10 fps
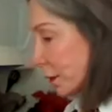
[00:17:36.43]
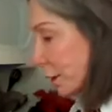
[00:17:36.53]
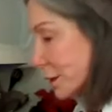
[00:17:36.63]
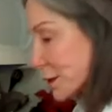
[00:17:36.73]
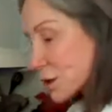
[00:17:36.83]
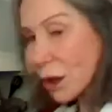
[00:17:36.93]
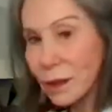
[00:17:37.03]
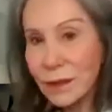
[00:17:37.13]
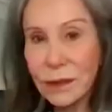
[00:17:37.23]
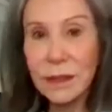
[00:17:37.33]
Now this
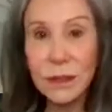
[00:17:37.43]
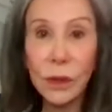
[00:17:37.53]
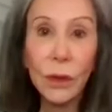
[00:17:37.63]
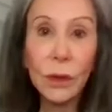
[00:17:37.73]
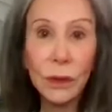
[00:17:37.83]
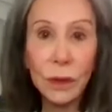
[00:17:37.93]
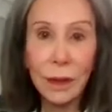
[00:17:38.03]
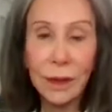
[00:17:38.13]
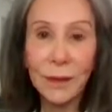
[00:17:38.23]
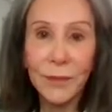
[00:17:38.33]
sauce is so
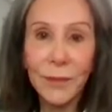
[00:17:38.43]
good